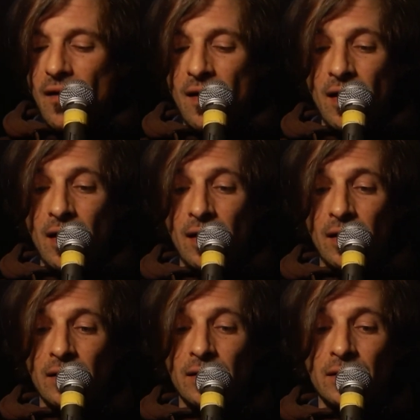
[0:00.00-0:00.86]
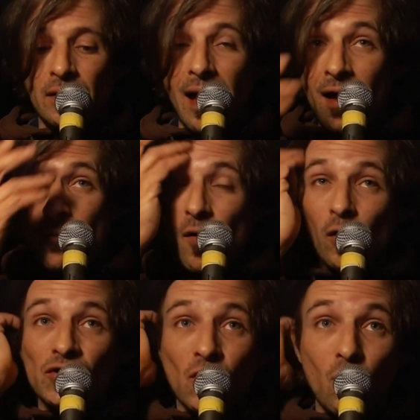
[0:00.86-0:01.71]
And I'm
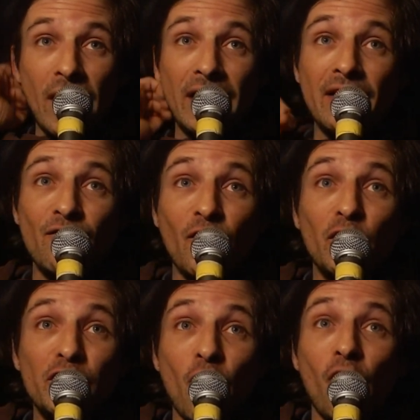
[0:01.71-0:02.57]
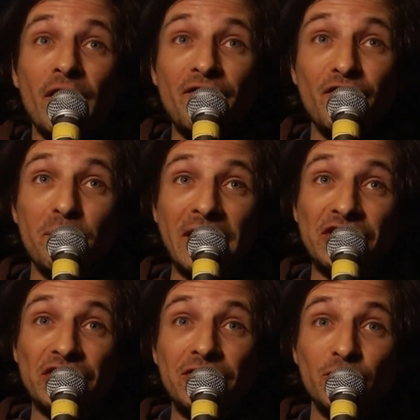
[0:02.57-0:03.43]
also waiting for your
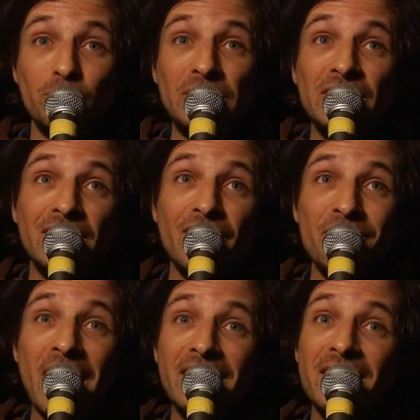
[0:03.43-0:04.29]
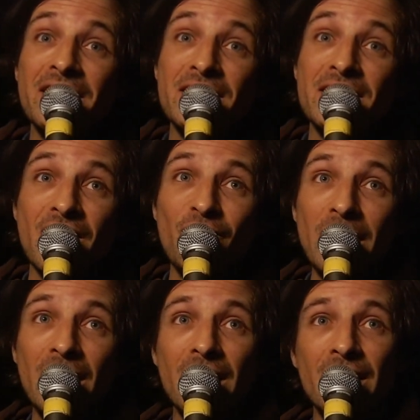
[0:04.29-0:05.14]
information to me. Give me ideas, give
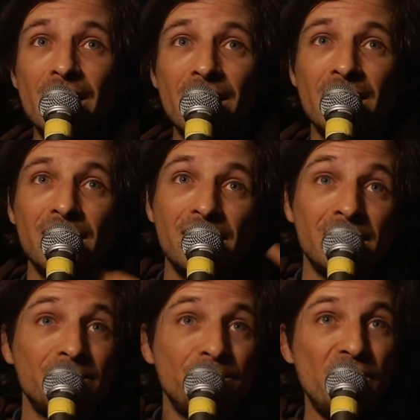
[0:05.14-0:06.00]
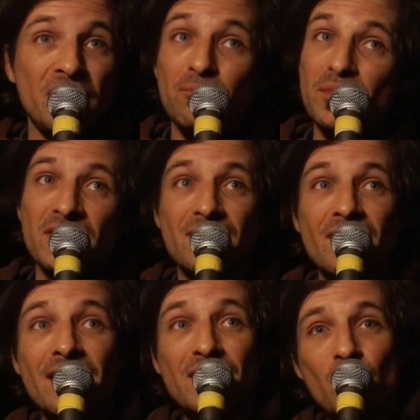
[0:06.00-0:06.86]
me
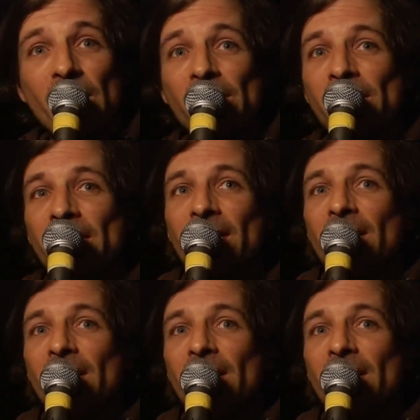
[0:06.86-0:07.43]
tips as well.